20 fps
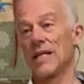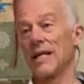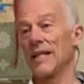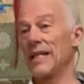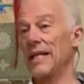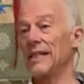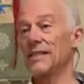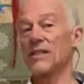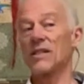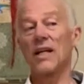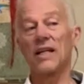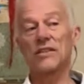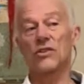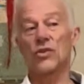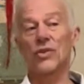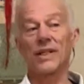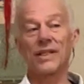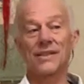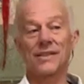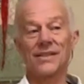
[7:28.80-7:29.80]
That's not
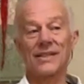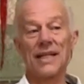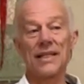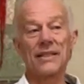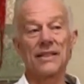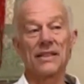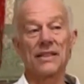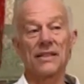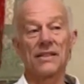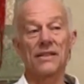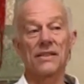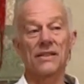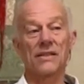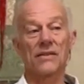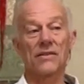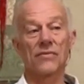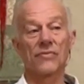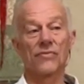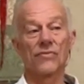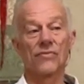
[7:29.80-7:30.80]
transcendence,
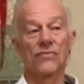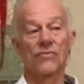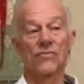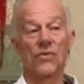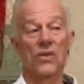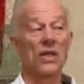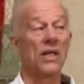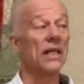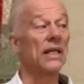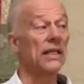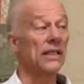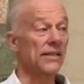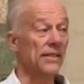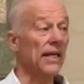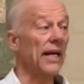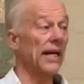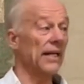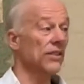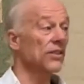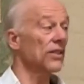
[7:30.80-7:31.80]
it's
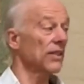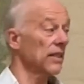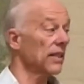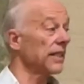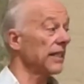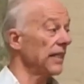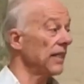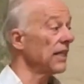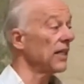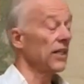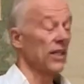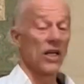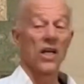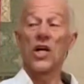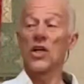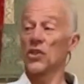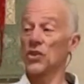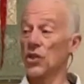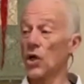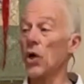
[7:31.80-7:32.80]
actually
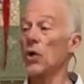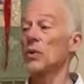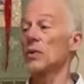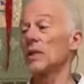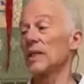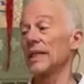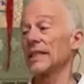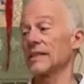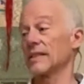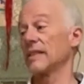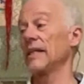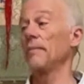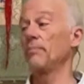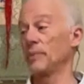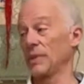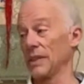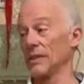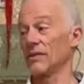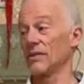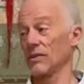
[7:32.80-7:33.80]
total
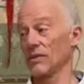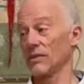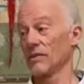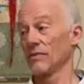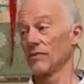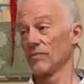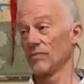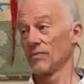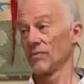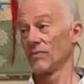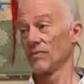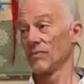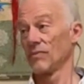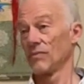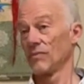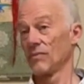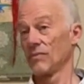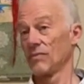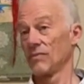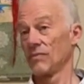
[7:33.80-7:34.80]
acceptance
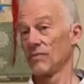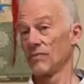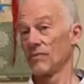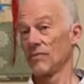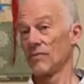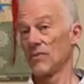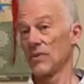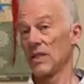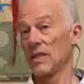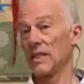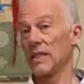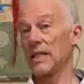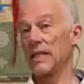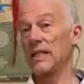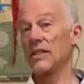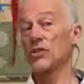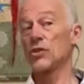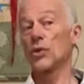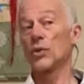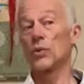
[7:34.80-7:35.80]
that
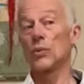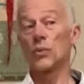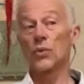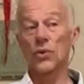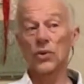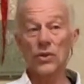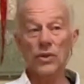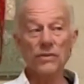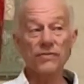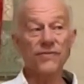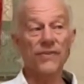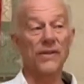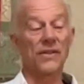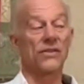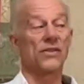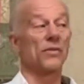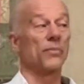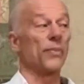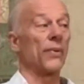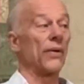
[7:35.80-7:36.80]
as your world
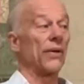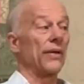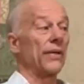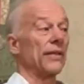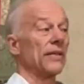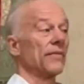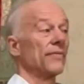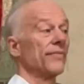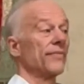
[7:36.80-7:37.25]
falls apart,